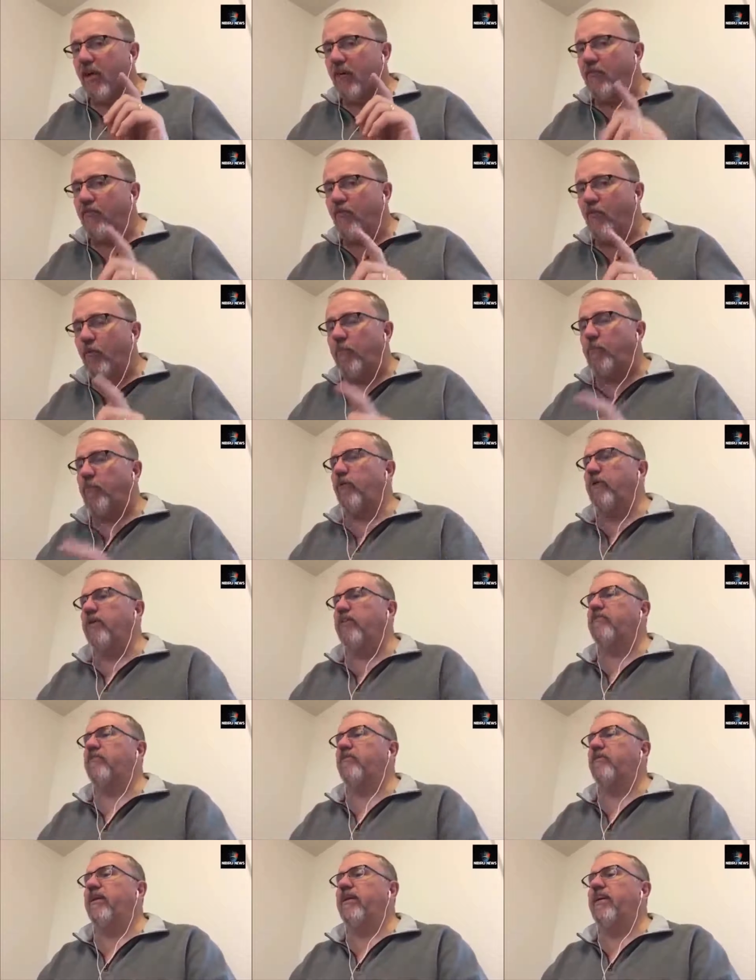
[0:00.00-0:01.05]
A
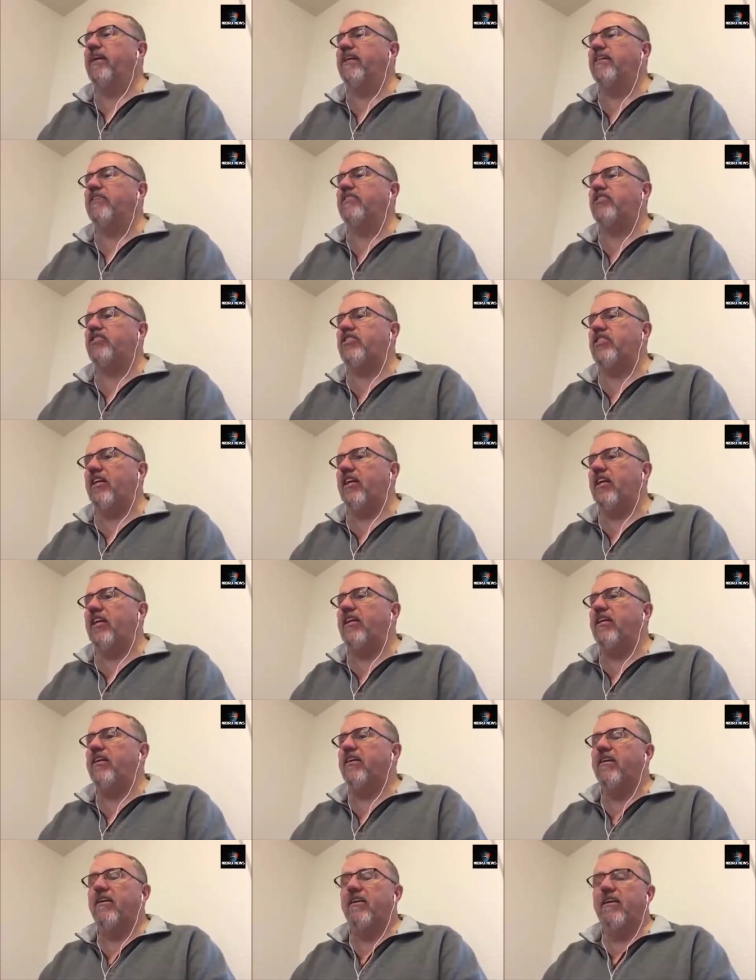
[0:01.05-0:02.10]
4.3 hit
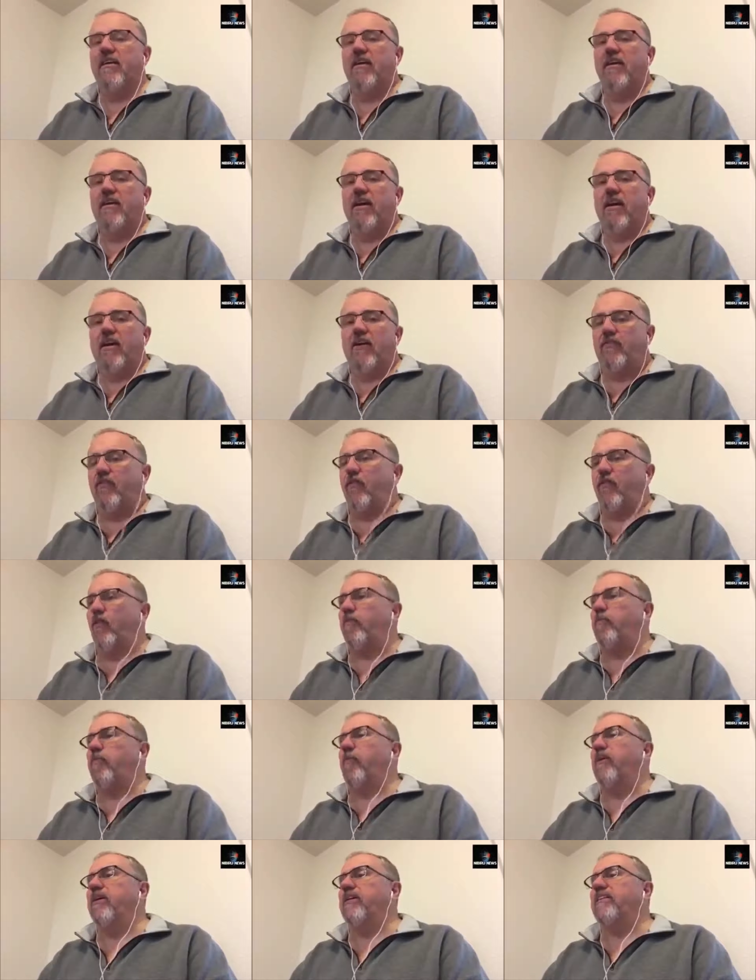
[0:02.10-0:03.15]
Chile. A
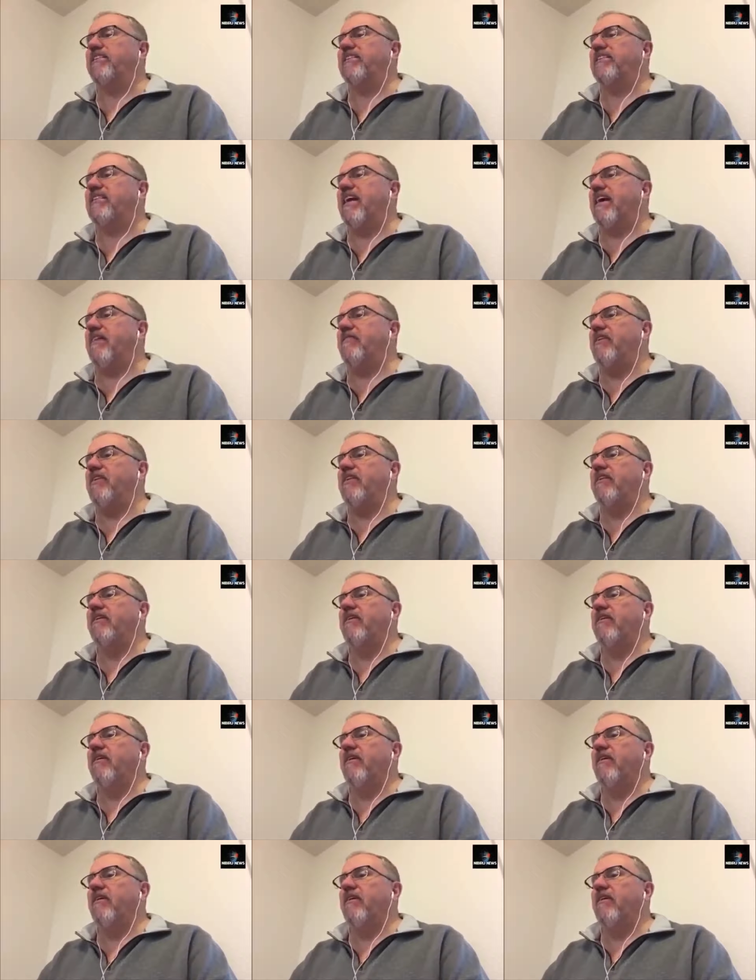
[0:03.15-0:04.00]
4.7